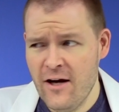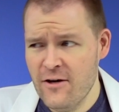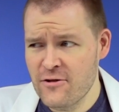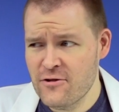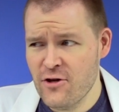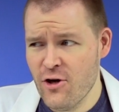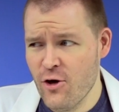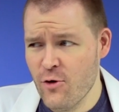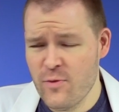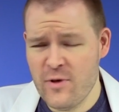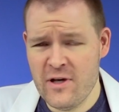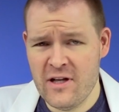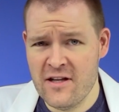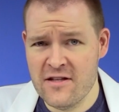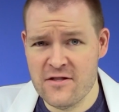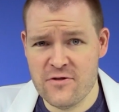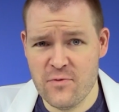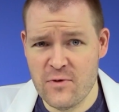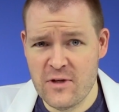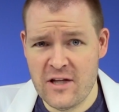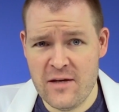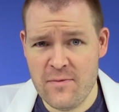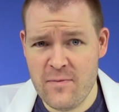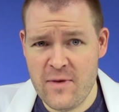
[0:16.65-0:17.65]
air
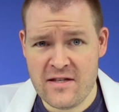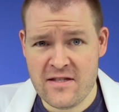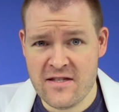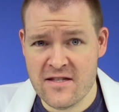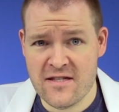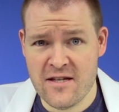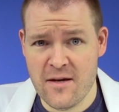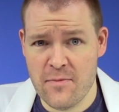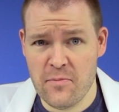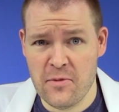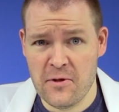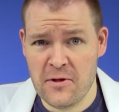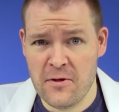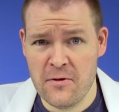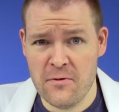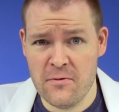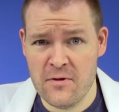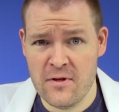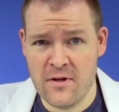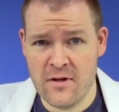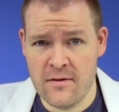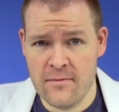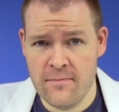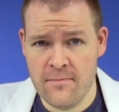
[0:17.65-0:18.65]
turbulence really messes up
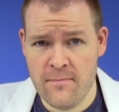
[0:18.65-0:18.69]
really.